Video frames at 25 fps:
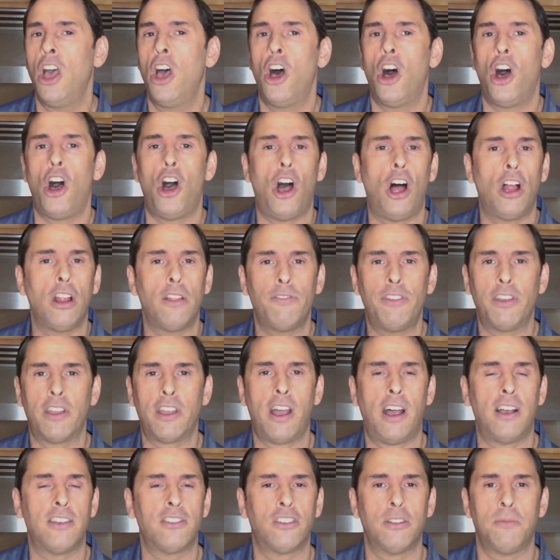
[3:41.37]
all of the
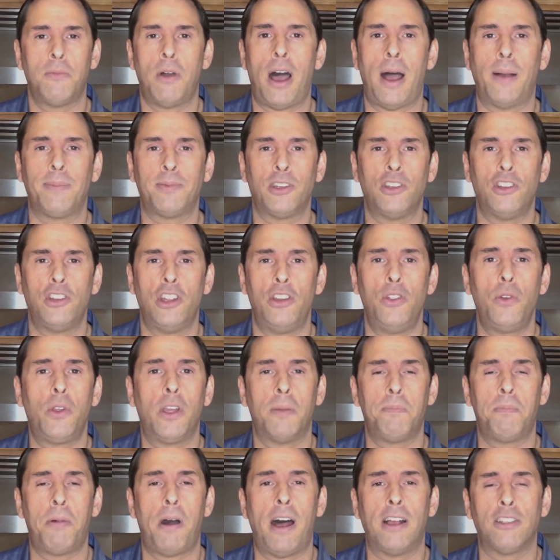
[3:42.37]
custom options that you can
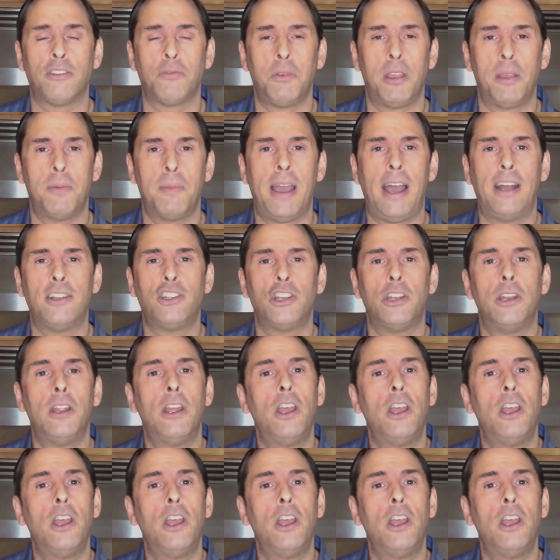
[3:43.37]
possibly imagine